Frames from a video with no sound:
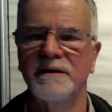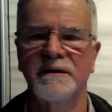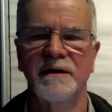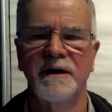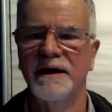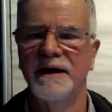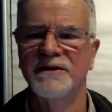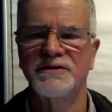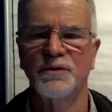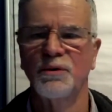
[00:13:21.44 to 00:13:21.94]

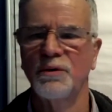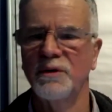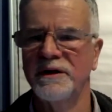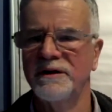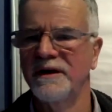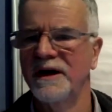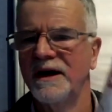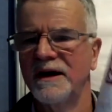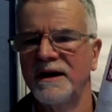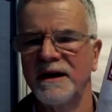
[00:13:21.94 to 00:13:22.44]
And it's all in
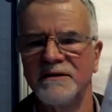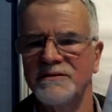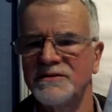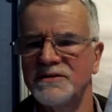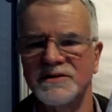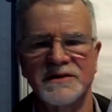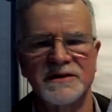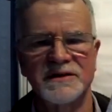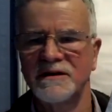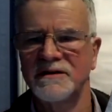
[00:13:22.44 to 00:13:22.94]
there, loads
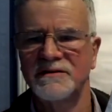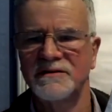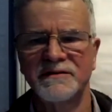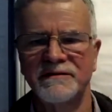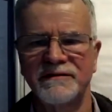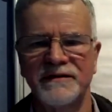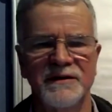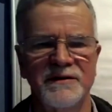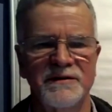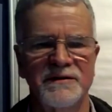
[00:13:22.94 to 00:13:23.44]
of
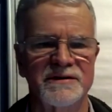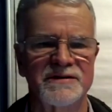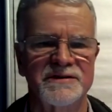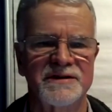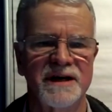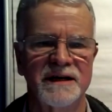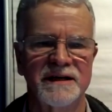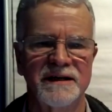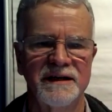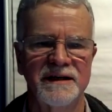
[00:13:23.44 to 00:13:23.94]
solution-focused
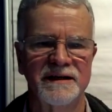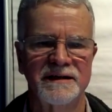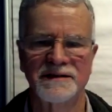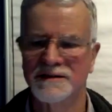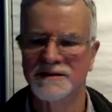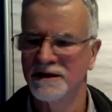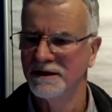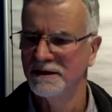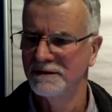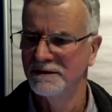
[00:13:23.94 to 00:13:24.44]
techniques.
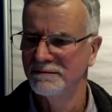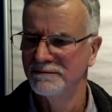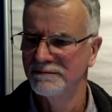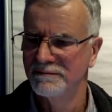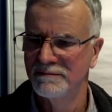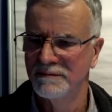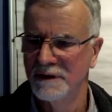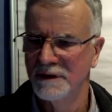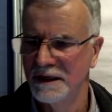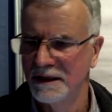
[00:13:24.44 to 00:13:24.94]
So
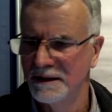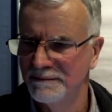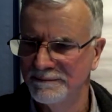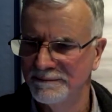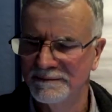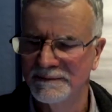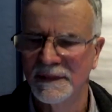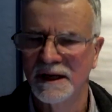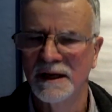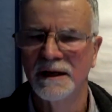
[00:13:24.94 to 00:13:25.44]

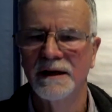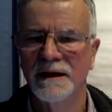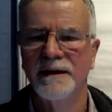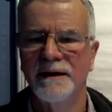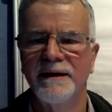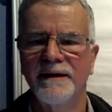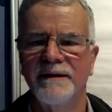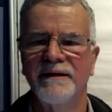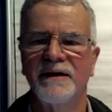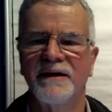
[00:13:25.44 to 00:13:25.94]

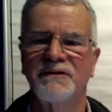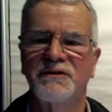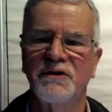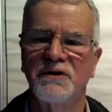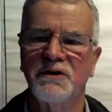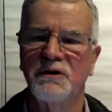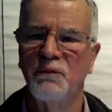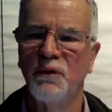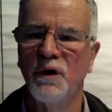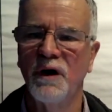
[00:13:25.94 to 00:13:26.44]
that's good.
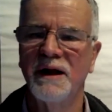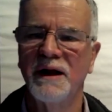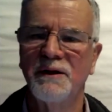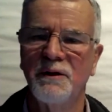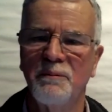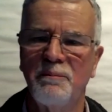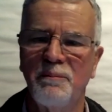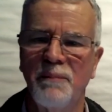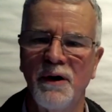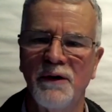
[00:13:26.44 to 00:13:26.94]
And while
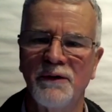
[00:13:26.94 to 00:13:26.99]
you're